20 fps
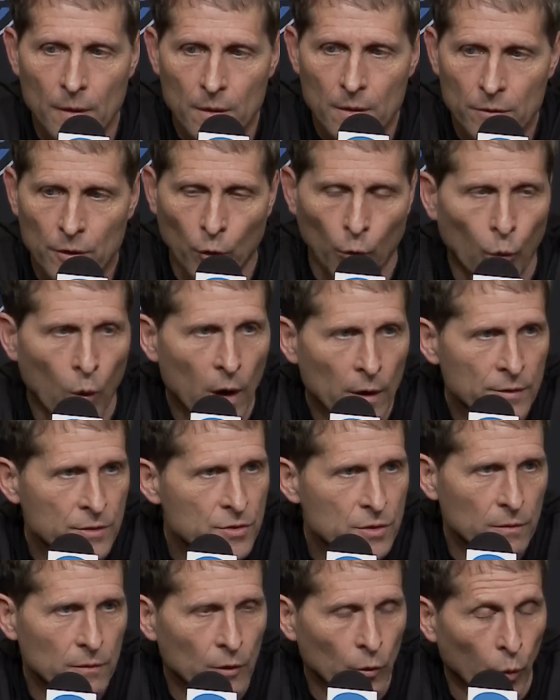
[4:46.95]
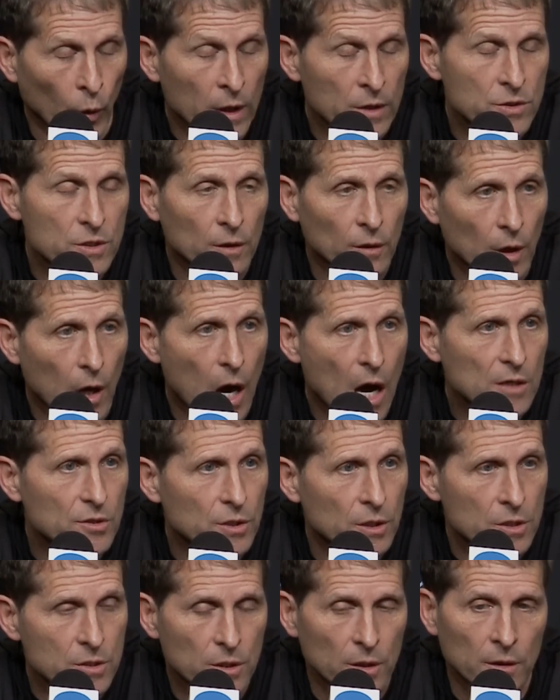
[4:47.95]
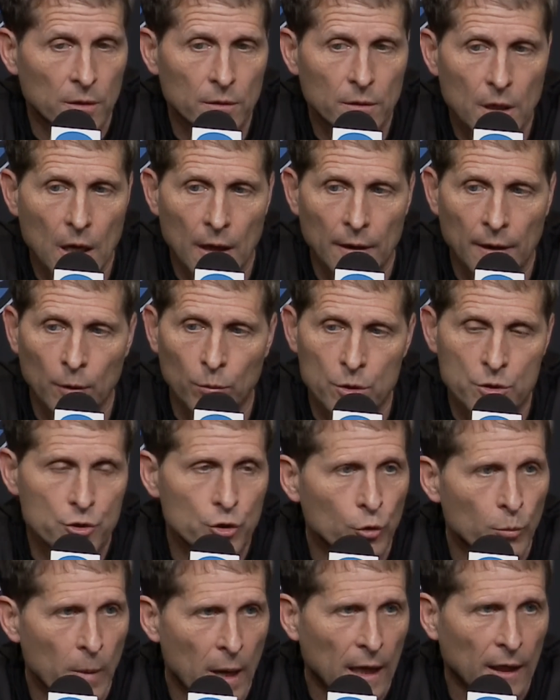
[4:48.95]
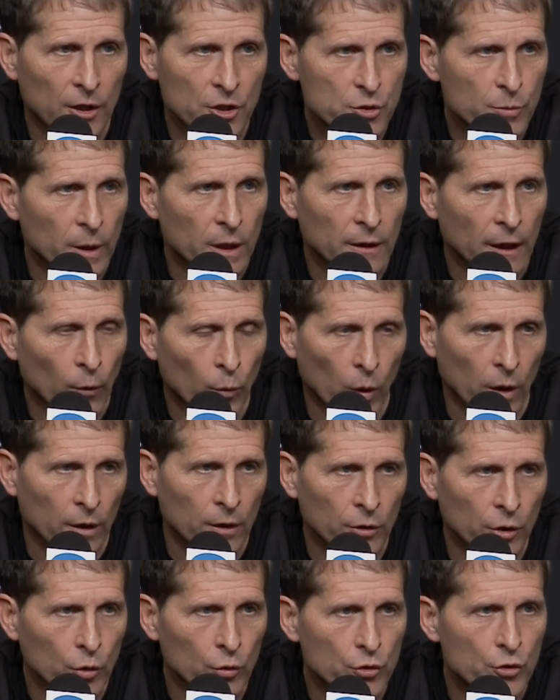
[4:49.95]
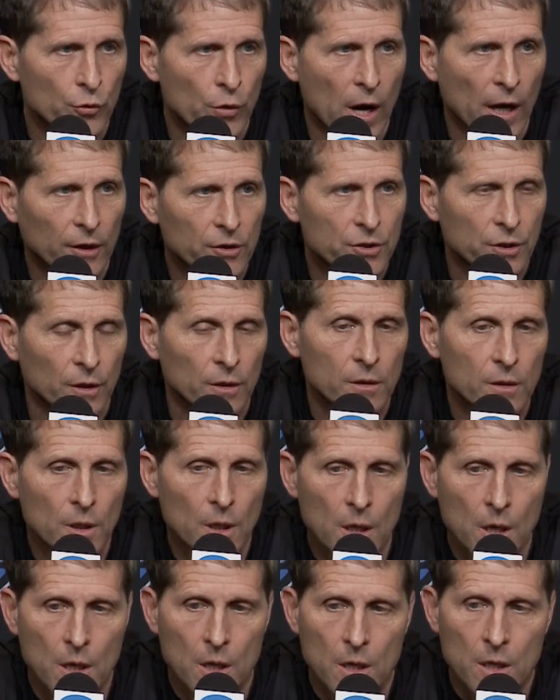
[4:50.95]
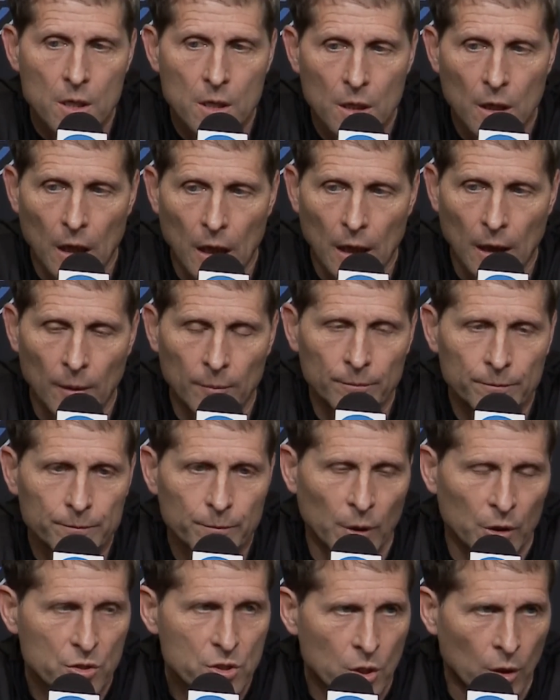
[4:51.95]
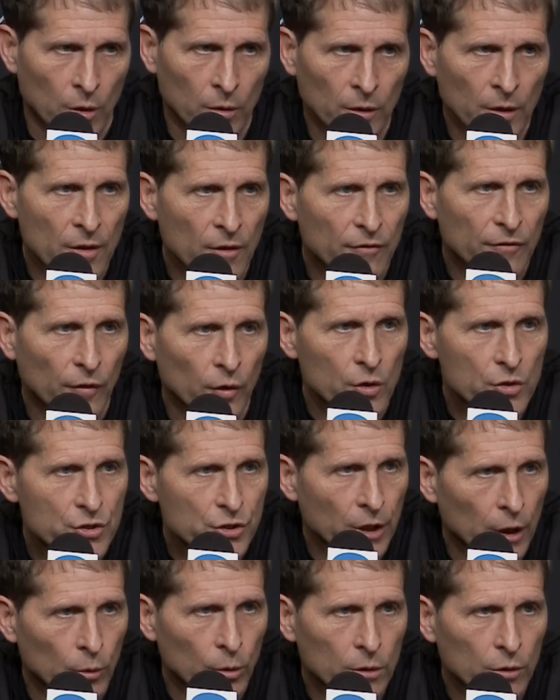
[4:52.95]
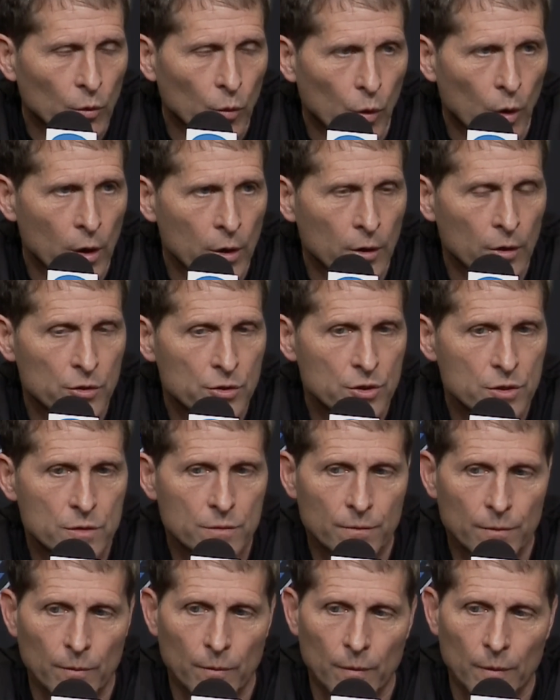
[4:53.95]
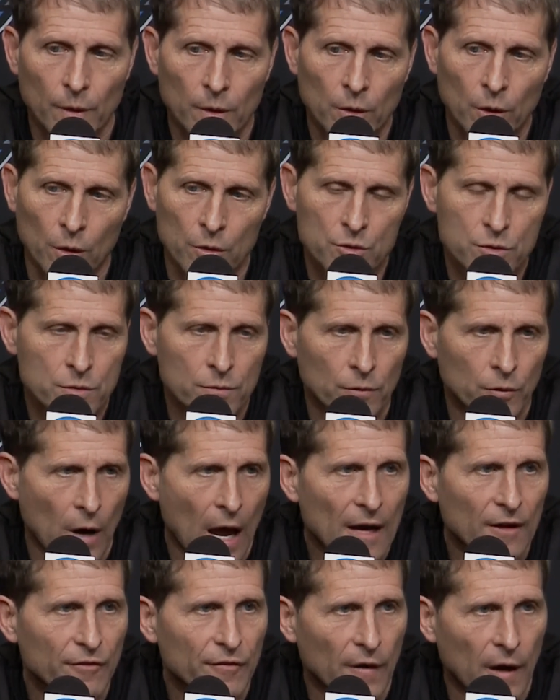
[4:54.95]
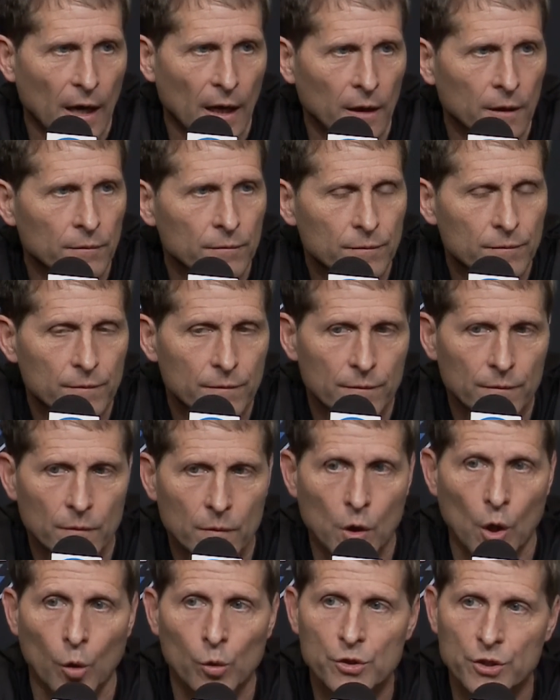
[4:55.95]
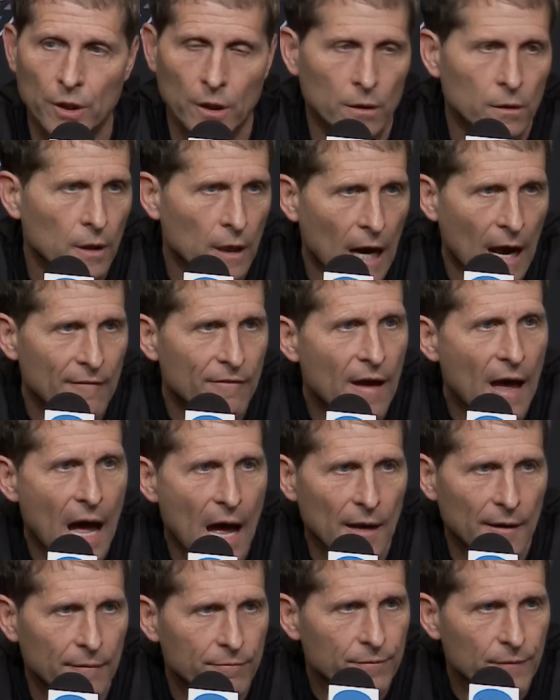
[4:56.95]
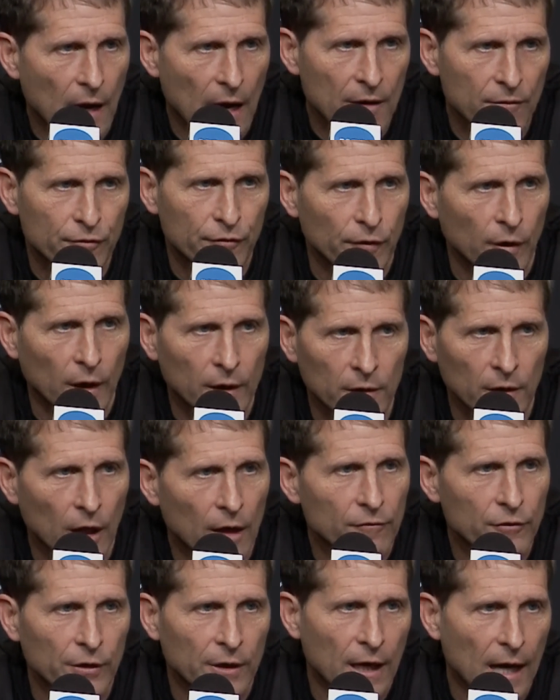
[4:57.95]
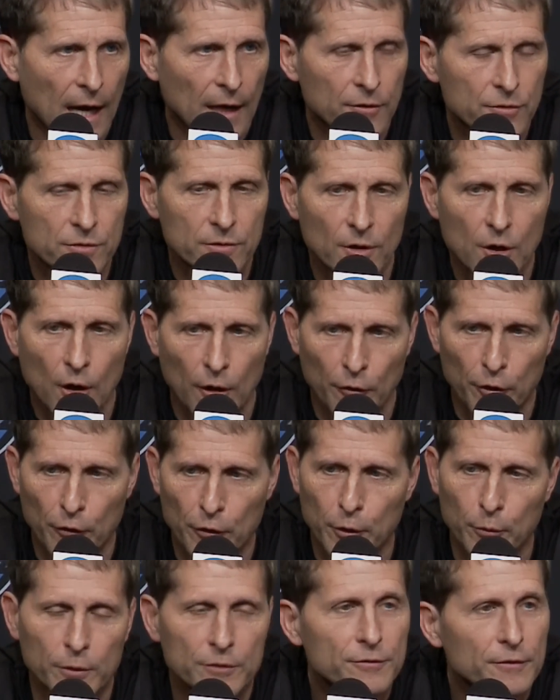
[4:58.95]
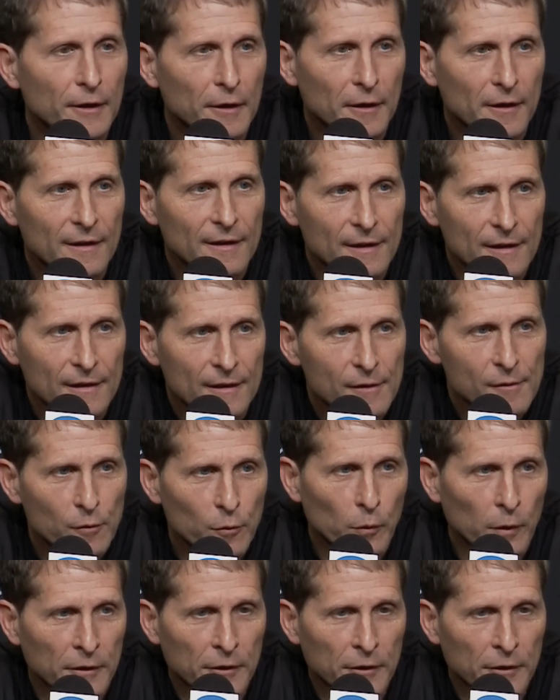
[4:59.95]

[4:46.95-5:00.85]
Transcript: the ones, the wins and losses, and and there was new management, and they wanted new direction. Um, but certainly the first year with the Warriors is, you know, is gratifying coaching that I've had. I had fun, loved the guys, although there was, when